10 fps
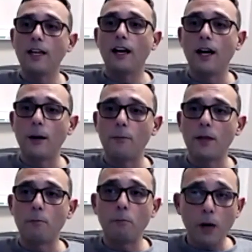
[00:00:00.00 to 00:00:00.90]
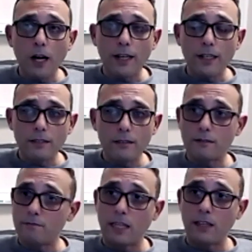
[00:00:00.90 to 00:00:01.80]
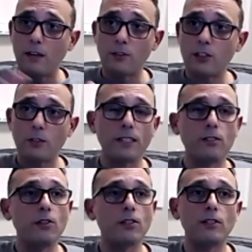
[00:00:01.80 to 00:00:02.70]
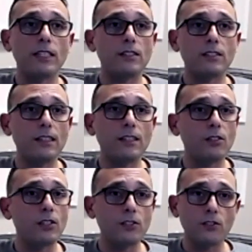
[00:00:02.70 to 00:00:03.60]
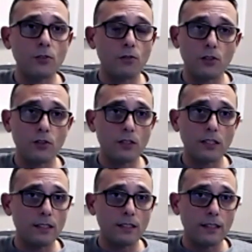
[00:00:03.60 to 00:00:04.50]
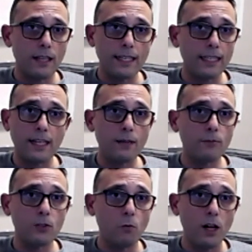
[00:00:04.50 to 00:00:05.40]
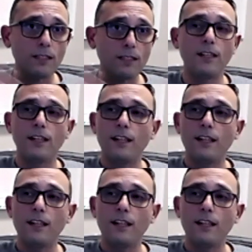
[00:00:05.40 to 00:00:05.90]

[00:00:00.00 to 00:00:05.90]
Um, but I love her. She's my daughter, and I'll sit there and listen to her uh, anytime she wants.